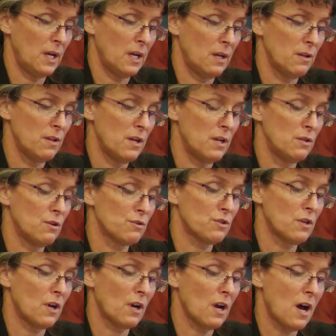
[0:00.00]
And then your
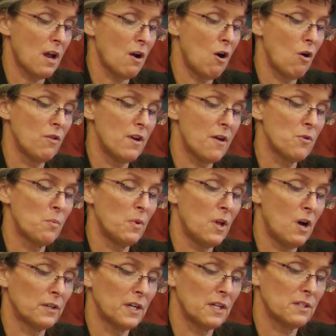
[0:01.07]
son got all the other
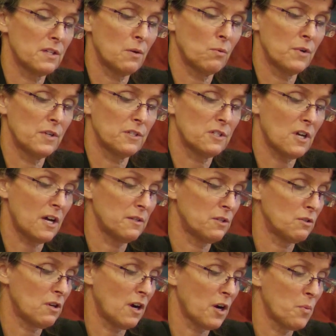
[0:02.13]
belongings that were inside the
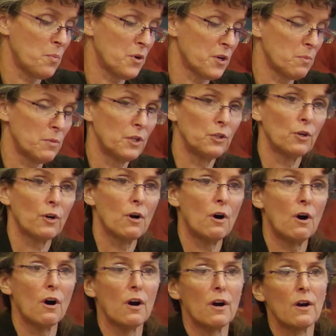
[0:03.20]
truck and put them in your
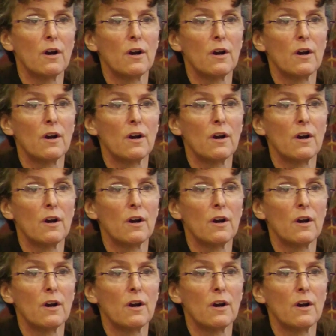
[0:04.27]
car?